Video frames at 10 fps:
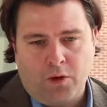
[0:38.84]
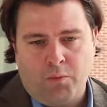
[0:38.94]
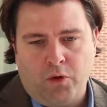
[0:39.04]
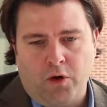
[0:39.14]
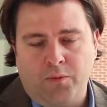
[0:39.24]

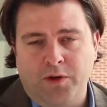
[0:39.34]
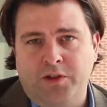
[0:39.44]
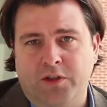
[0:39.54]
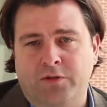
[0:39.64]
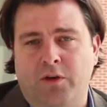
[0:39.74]
More on the
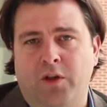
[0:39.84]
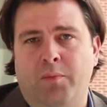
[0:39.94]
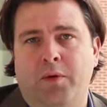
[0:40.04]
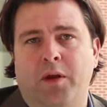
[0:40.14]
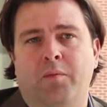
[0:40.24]
research front,
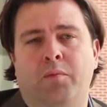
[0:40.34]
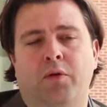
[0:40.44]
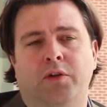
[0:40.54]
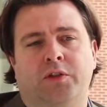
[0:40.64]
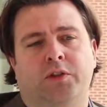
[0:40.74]
the big
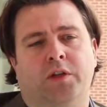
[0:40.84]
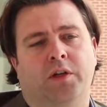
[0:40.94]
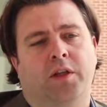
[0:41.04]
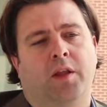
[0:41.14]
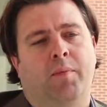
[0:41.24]
push
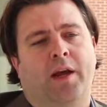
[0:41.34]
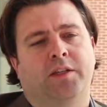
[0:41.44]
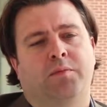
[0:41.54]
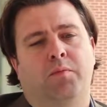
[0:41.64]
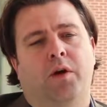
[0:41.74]
in the
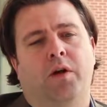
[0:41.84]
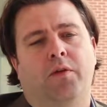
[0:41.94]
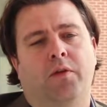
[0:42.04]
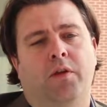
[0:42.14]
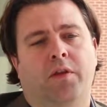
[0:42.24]
past
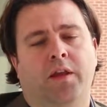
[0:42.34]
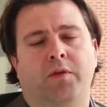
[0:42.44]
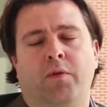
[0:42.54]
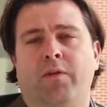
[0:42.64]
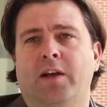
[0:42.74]
month, or the thing
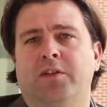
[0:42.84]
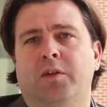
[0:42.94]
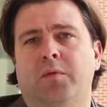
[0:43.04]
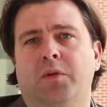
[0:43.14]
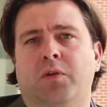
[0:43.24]
that we've
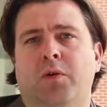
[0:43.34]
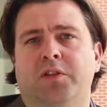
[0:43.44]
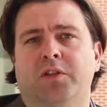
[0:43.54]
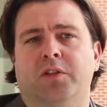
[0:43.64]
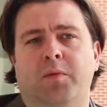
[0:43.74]
answered the most
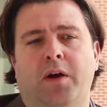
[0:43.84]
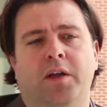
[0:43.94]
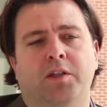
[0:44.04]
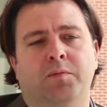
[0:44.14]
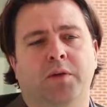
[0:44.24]
questions
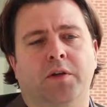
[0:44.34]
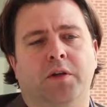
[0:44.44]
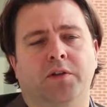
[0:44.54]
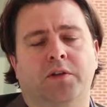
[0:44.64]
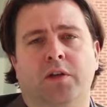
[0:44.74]
about, has been
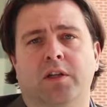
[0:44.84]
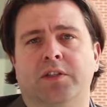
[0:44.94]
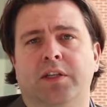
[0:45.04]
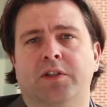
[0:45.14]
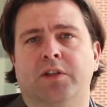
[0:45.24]

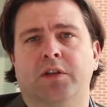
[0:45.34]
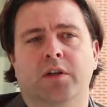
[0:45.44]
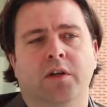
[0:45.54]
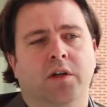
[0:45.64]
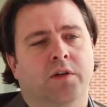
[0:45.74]
serialization.
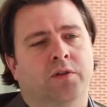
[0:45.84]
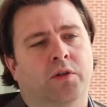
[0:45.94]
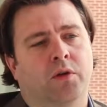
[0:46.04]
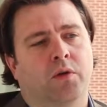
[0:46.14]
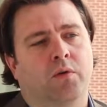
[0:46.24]

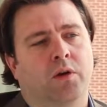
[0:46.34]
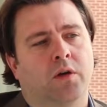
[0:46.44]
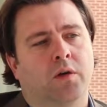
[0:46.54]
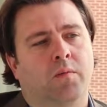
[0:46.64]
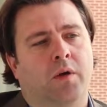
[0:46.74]

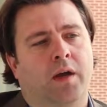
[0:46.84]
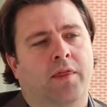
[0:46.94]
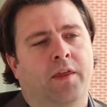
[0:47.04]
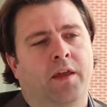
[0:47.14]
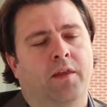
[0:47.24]
So I
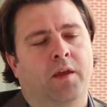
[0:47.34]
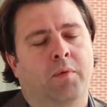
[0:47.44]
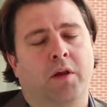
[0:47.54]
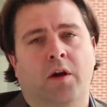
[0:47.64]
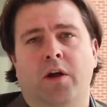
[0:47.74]
think
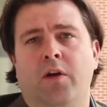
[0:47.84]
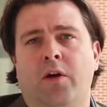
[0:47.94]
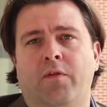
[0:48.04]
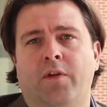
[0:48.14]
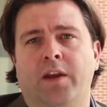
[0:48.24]
that beyond
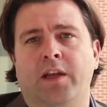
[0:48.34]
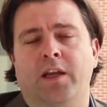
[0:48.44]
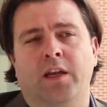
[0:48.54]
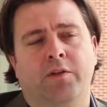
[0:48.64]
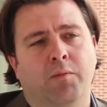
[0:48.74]
RFID and even